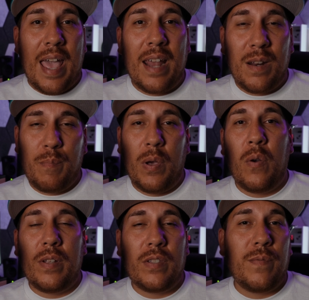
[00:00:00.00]
added
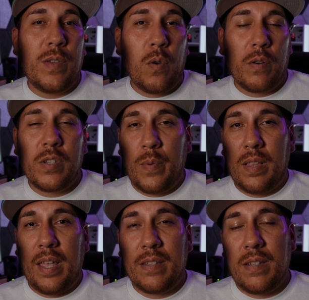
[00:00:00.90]
bonus if you are someone
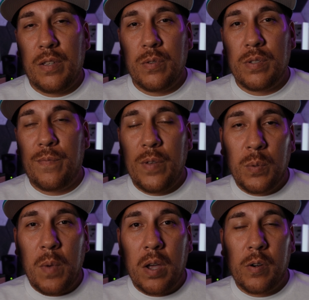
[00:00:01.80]
that likes to use a field
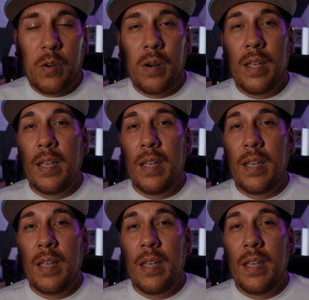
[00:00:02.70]
monitor.